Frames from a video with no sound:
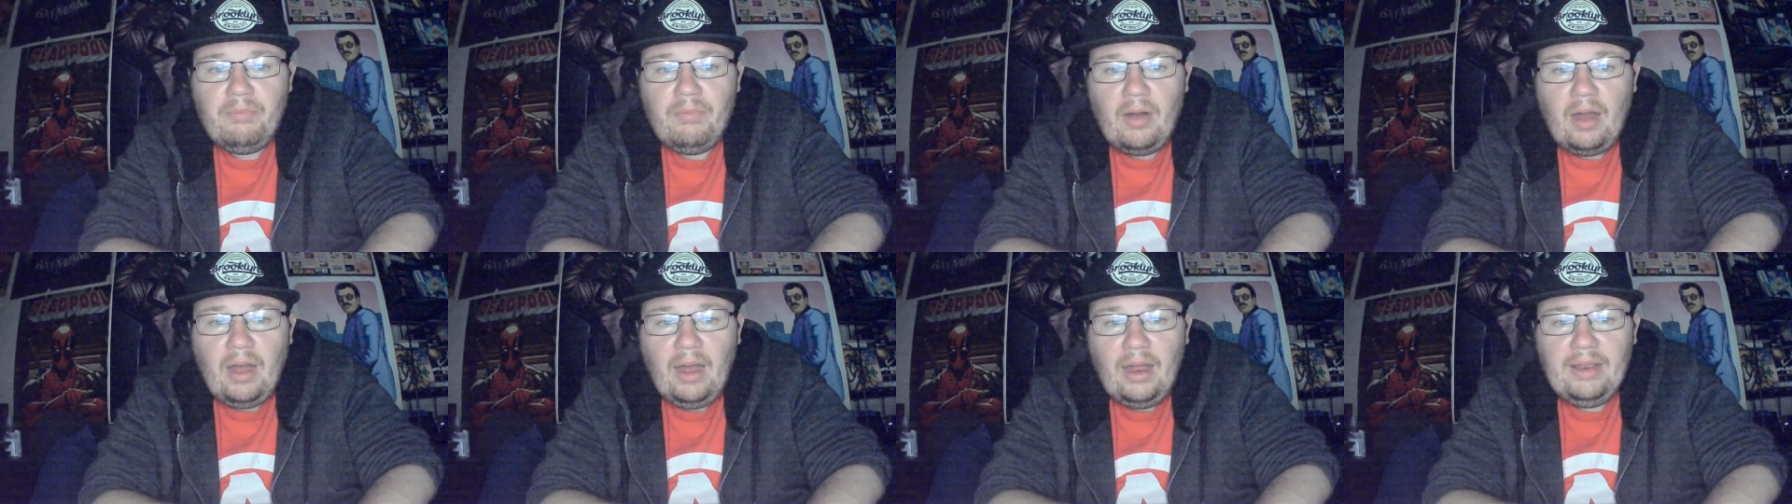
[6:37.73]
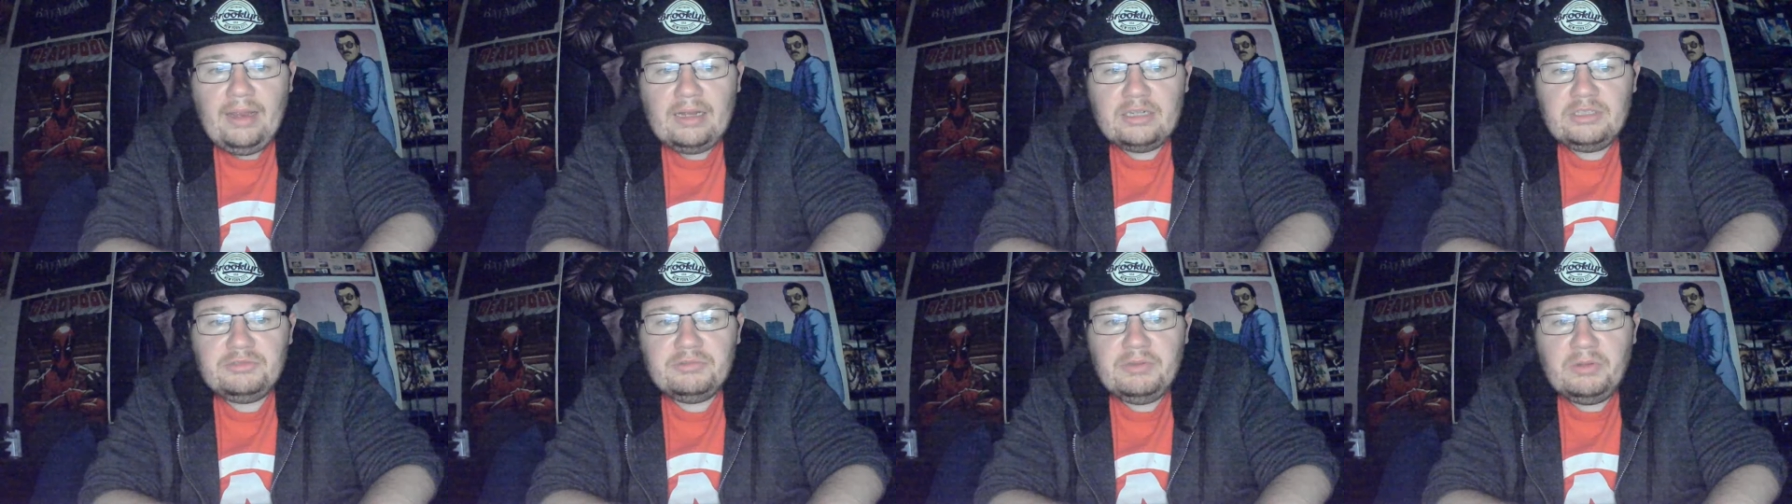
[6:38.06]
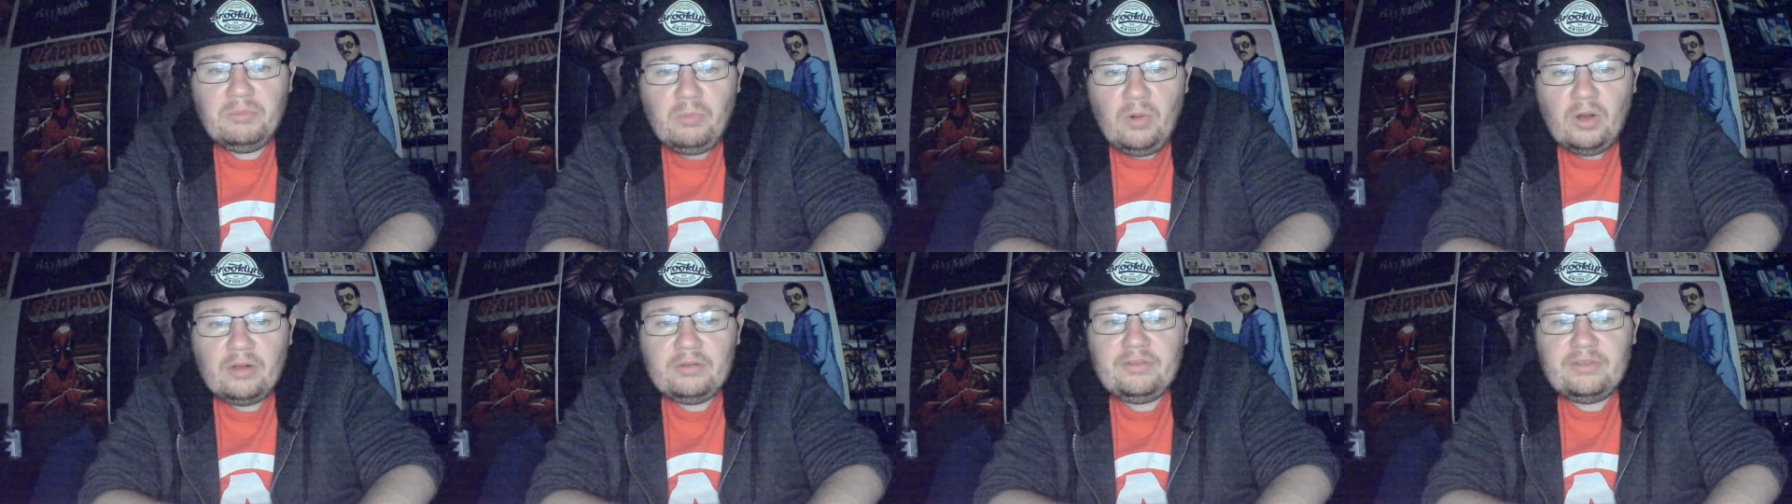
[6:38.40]
I actually
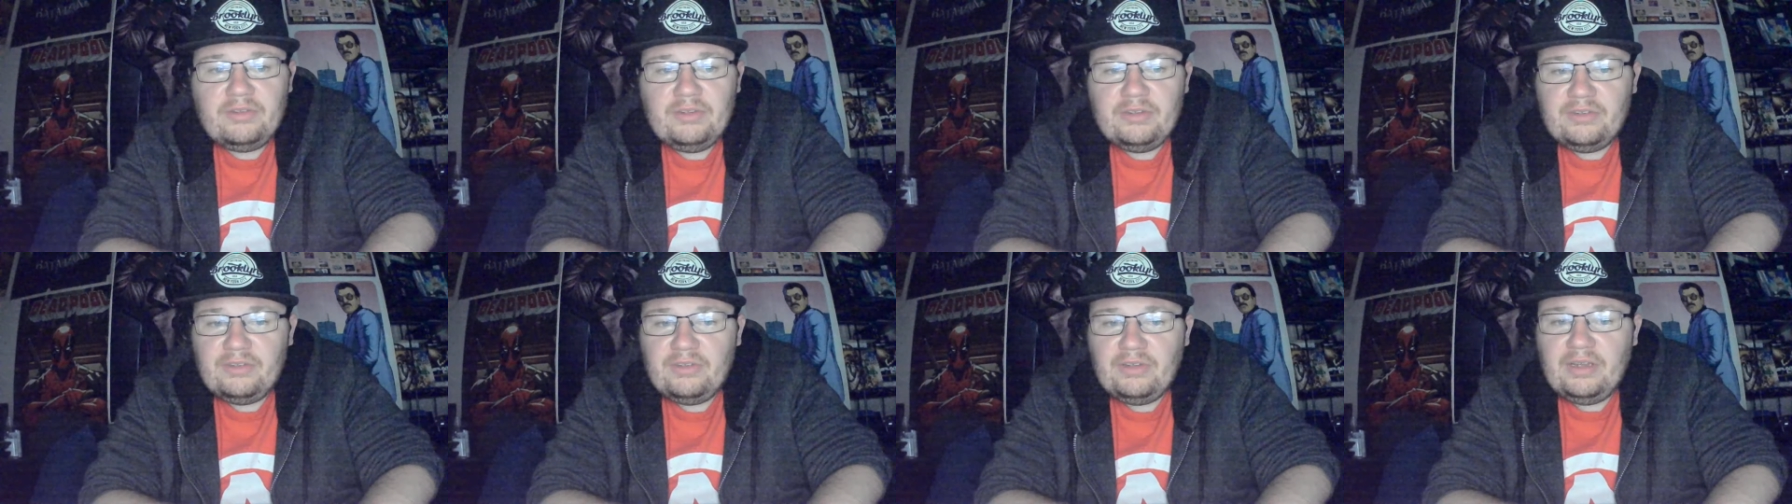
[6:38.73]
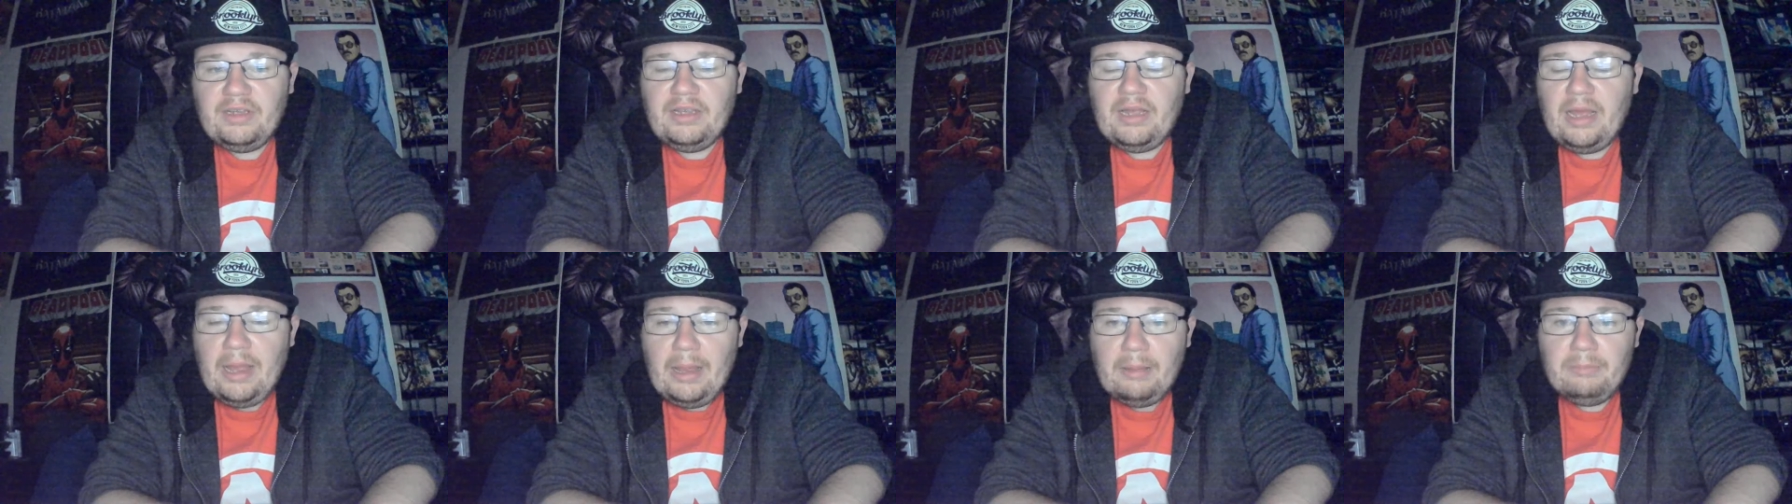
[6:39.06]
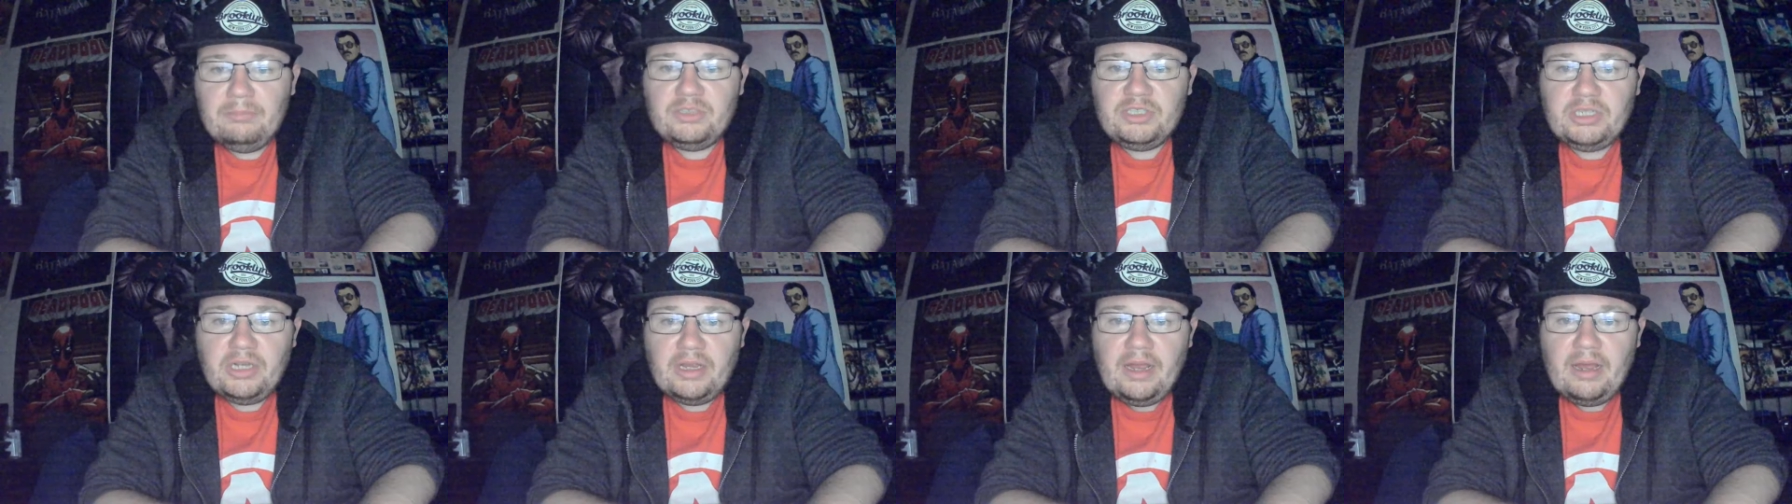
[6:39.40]
want to see
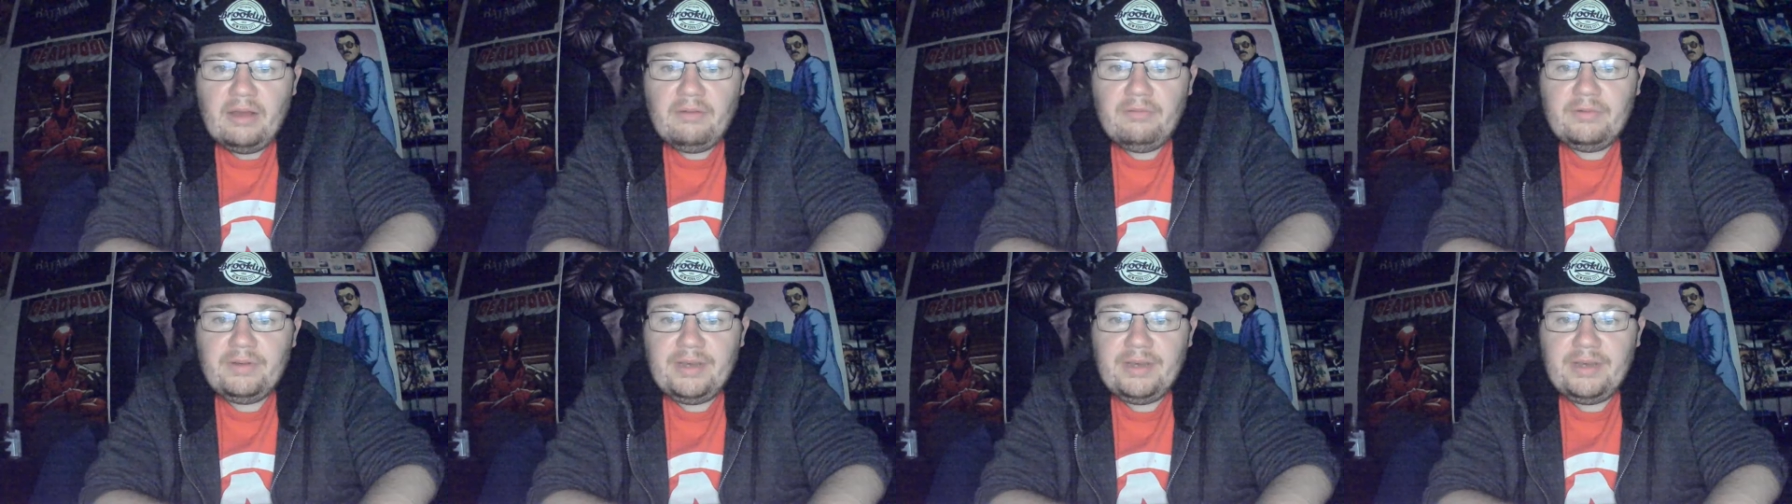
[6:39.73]
MJF